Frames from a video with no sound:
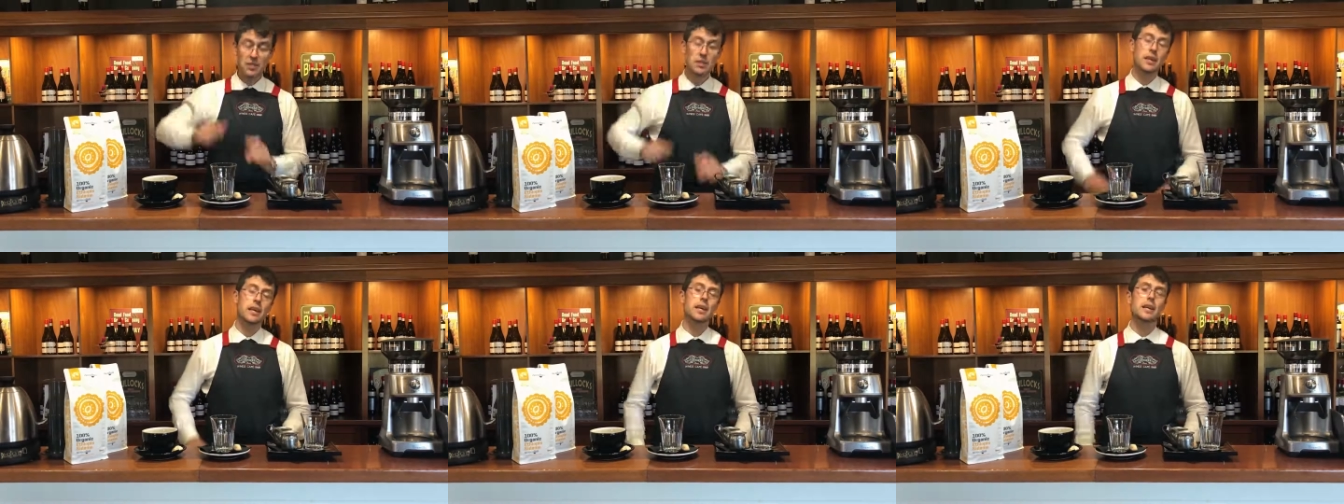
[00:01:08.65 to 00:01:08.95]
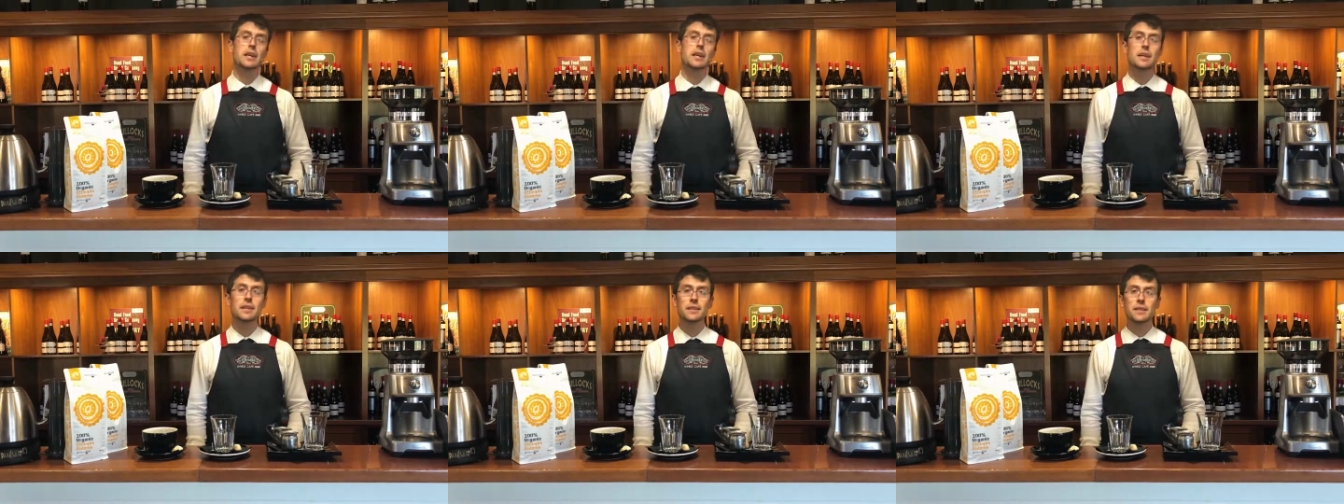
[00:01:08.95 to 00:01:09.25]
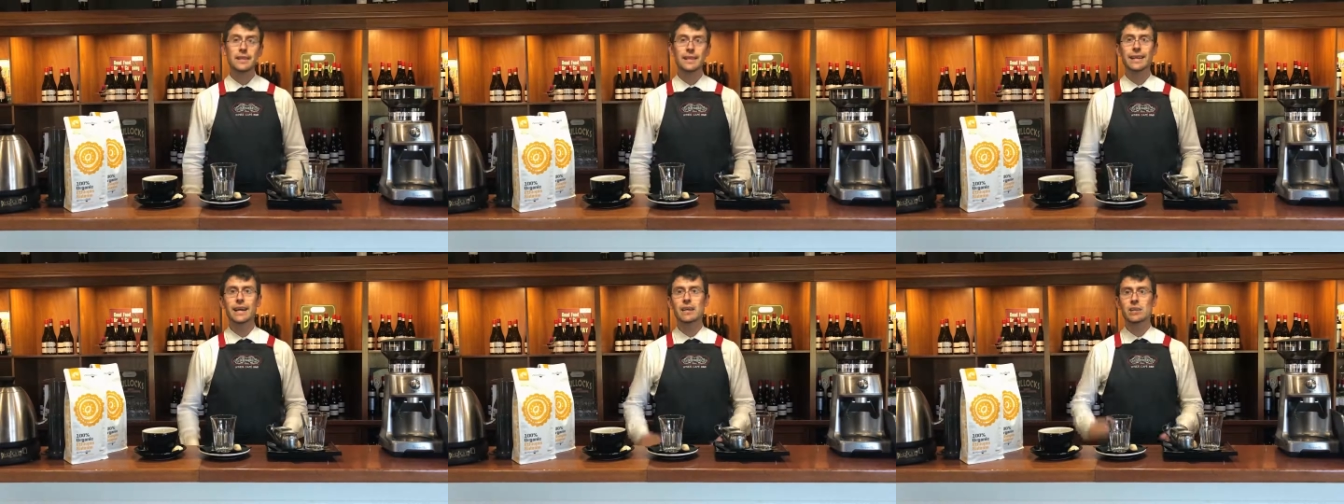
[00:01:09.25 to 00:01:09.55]

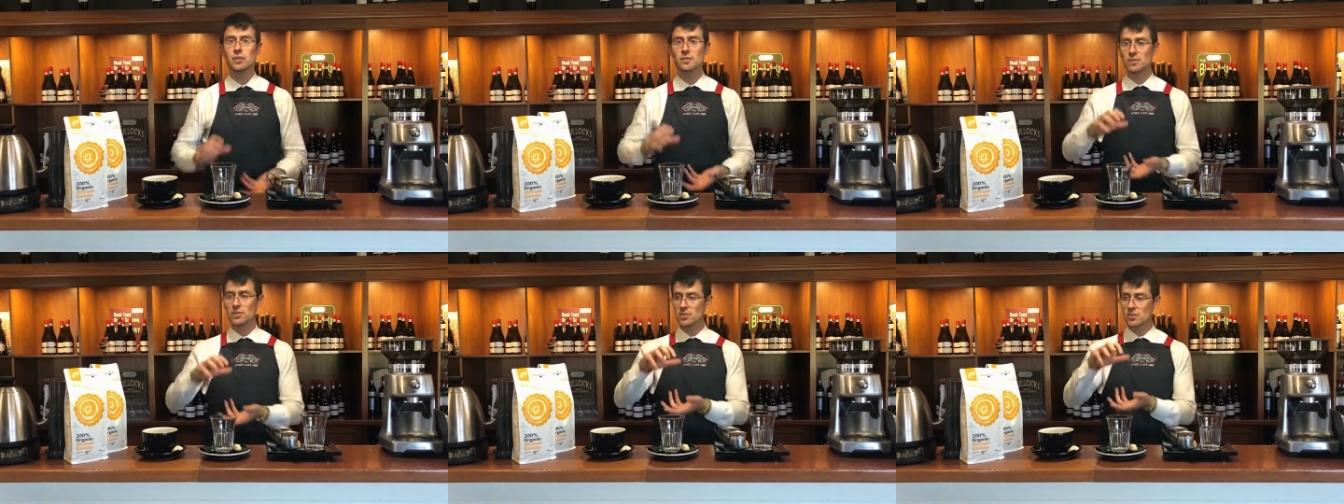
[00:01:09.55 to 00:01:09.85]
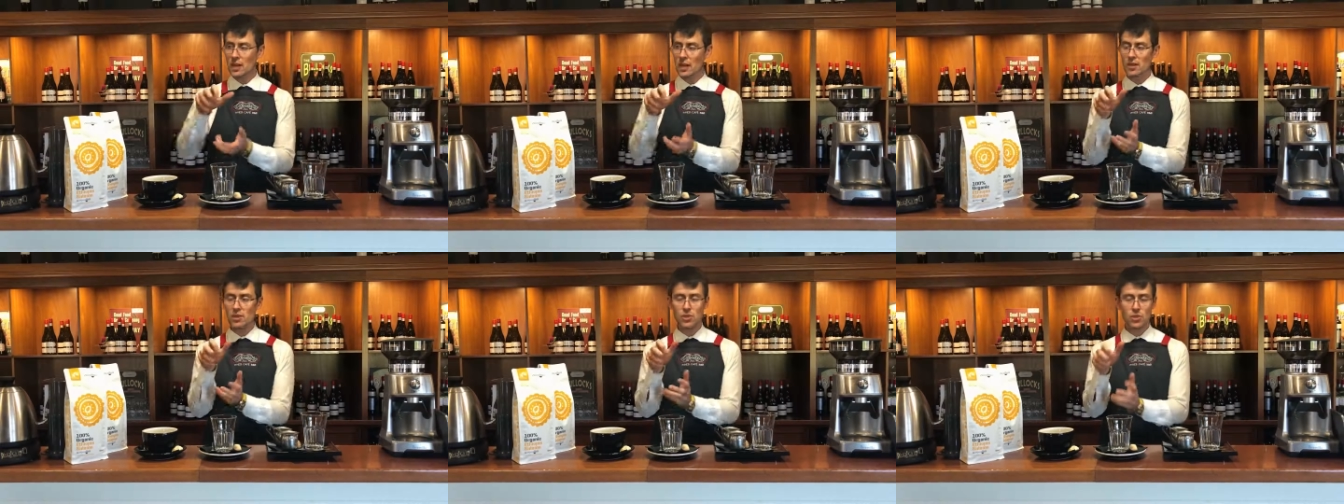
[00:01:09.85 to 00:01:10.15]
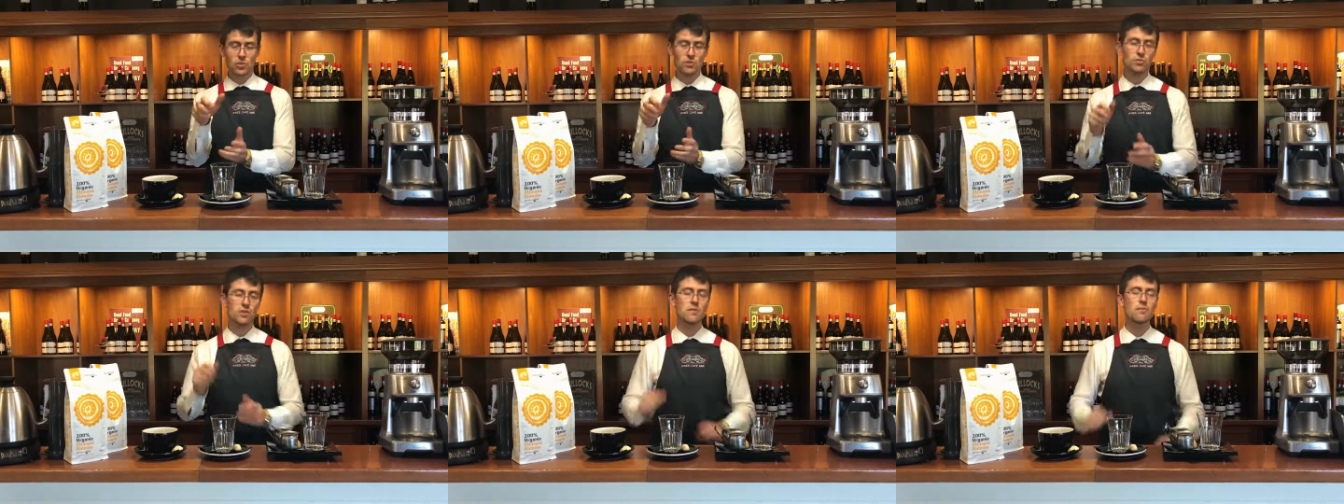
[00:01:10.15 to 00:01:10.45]
the kind of
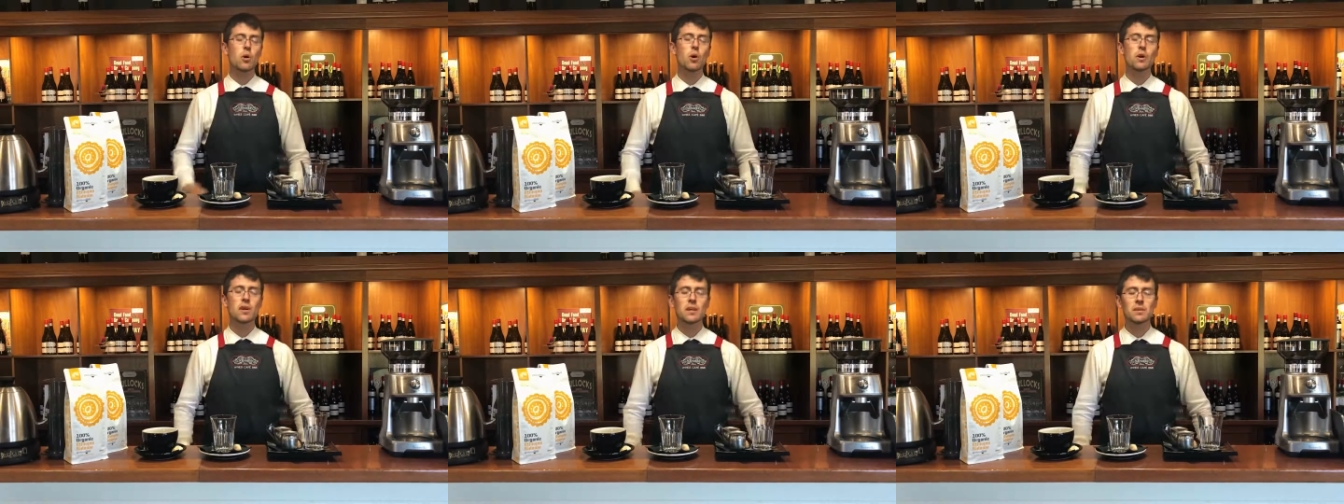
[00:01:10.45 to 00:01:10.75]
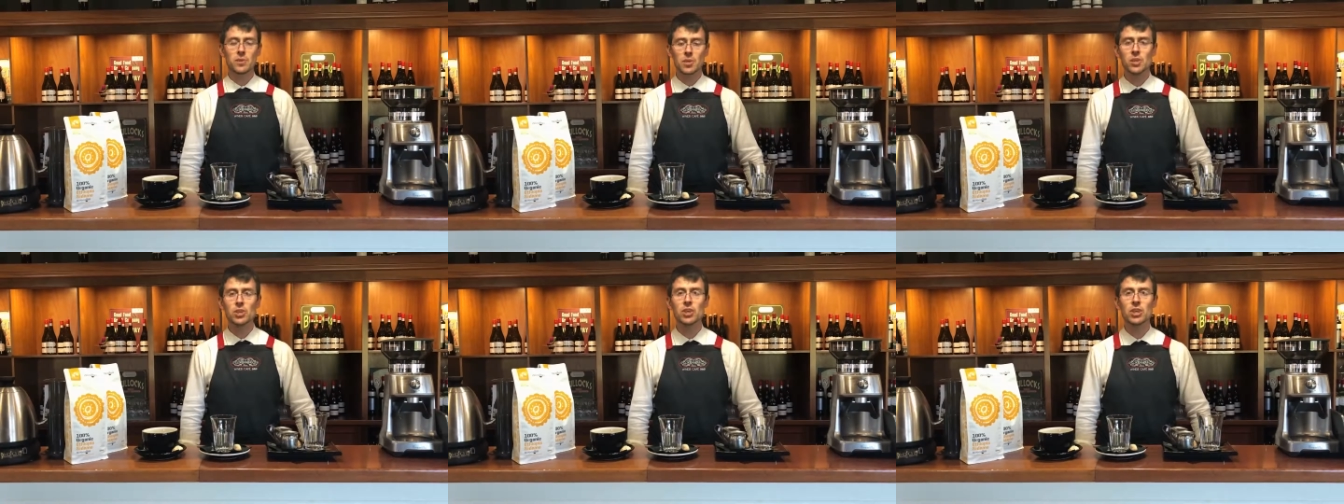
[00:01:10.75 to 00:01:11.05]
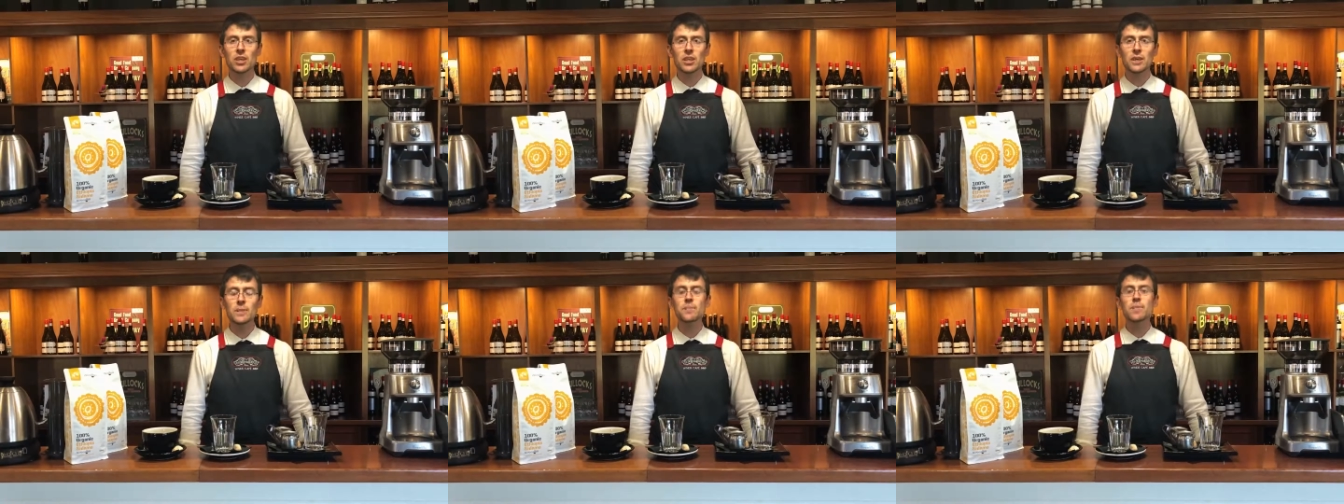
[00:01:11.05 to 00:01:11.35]
extraction, the mocha
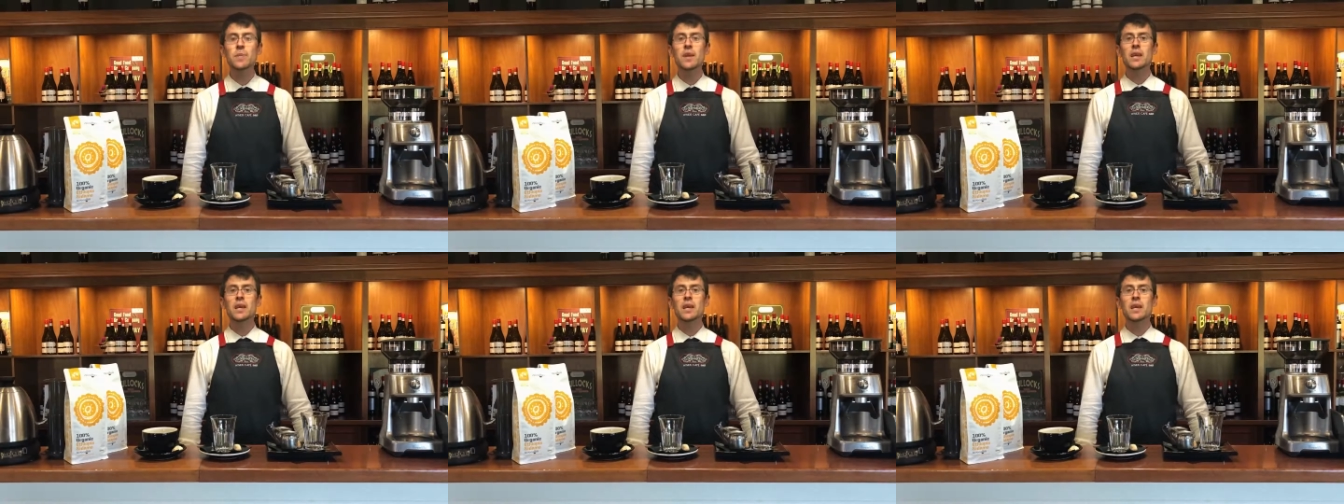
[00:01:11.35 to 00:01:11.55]
machine.